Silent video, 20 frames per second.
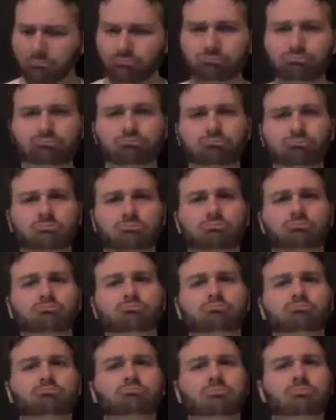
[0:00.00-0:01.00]

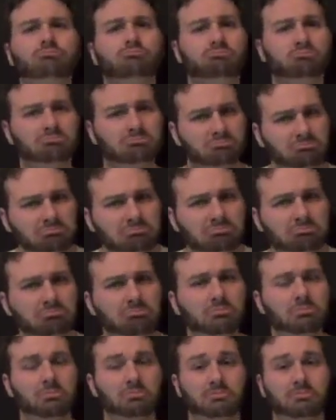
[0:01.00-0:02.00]
practical, achievable,
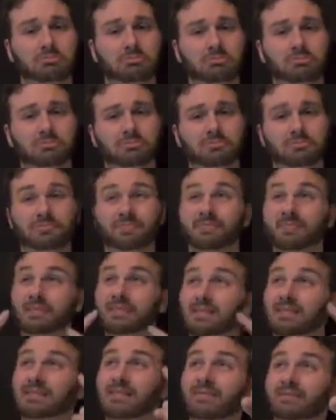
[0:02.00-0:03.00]
scientifically proven
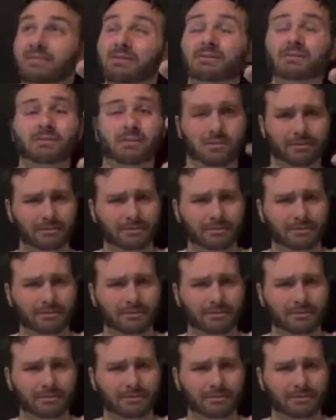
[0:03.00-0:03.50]
technique